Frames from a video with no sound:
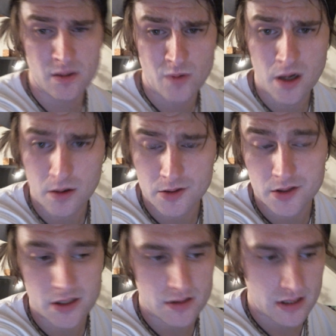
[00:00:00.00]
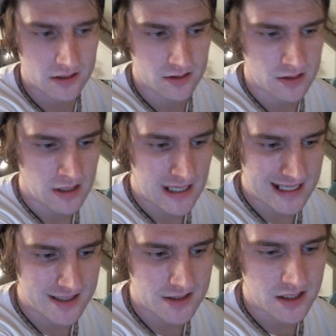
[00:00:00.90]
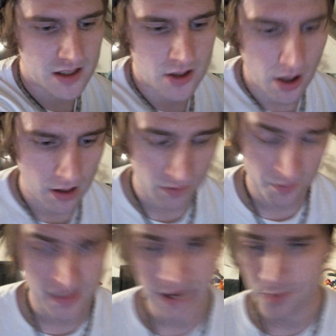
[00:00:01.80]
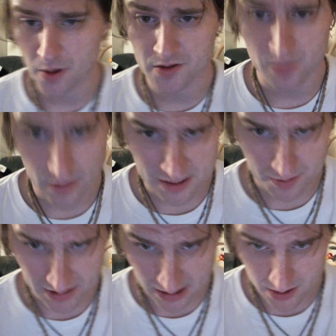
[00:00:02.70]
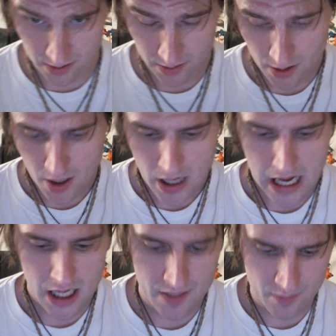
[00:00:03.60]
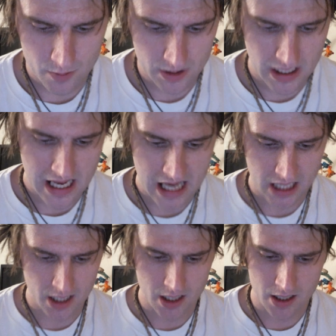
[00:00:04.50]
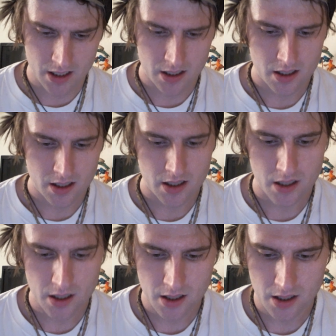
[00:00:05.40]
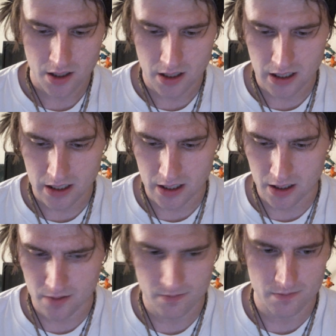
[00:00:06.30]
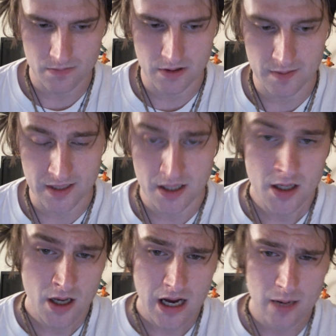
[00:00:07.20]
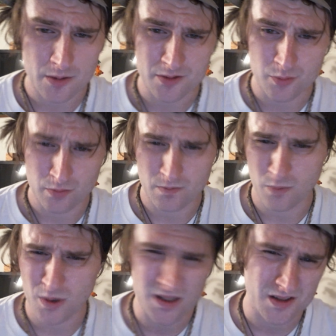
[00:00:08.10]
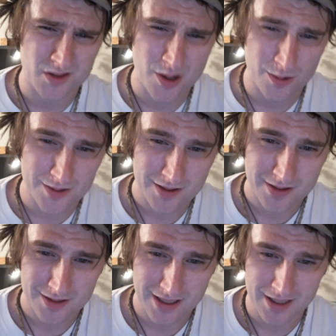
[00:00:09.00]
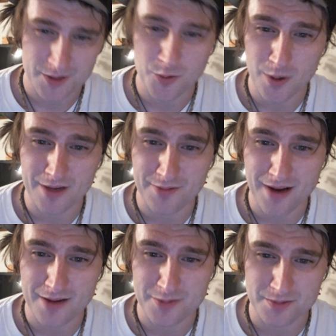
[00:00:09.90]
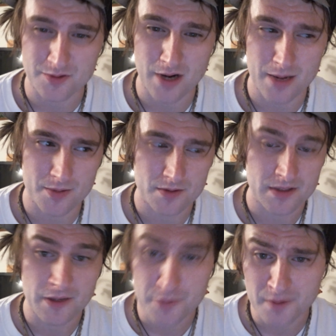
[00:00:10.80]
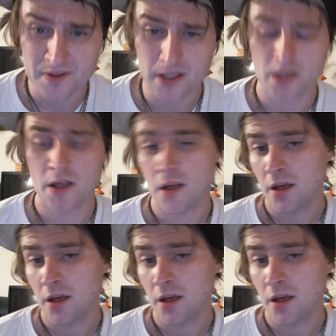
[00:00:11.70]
done well. It's exceeded all of my personal expectations. I never really had uh, I mean, I was really stoked to get 25 subscribers, then 50,